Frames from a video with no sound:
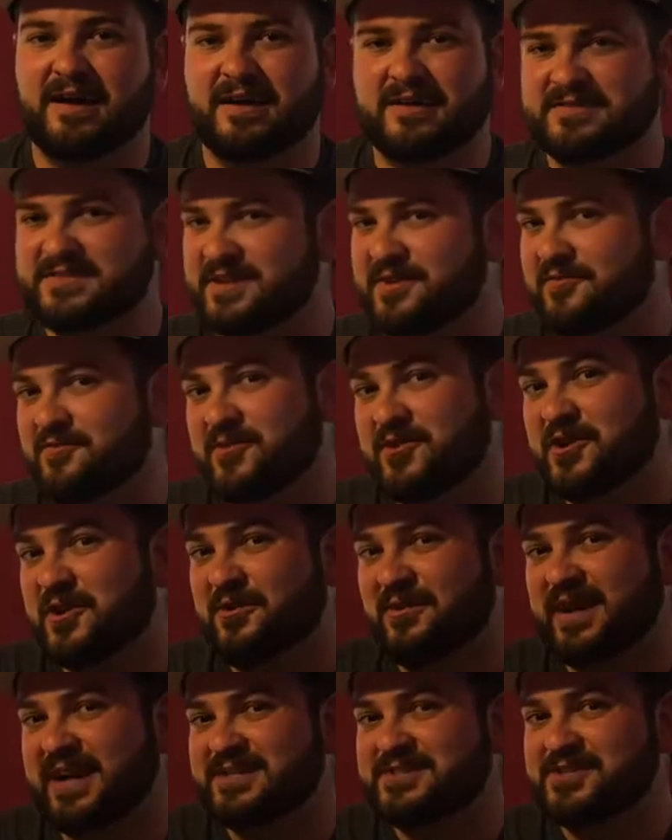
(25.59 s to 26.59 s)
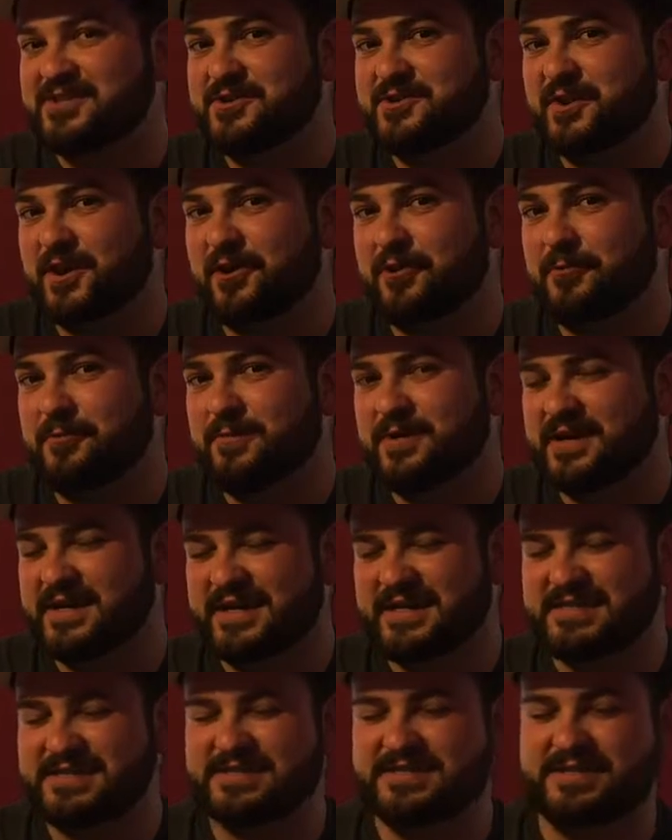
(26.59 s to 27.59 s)
Some of you know it as A New Hope,
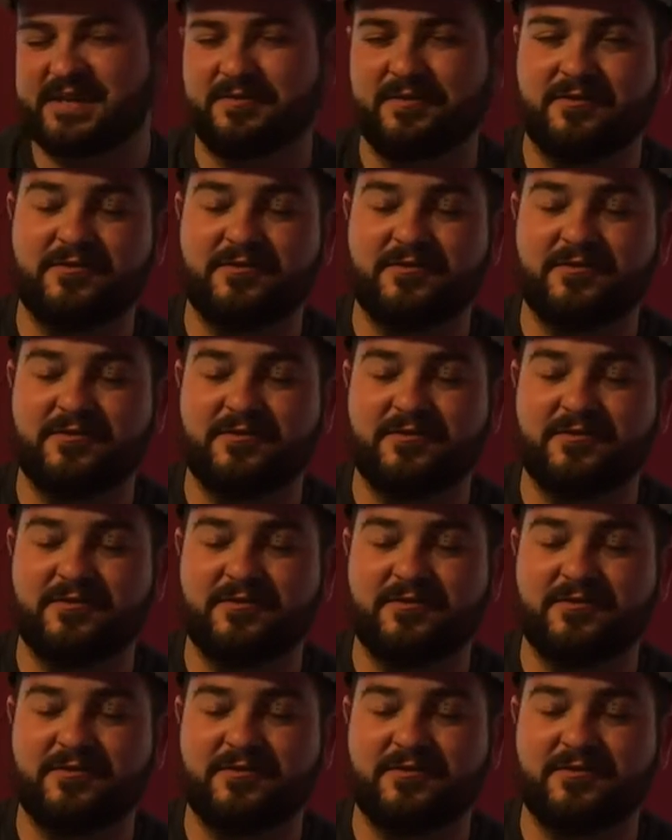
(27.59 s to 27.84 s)
some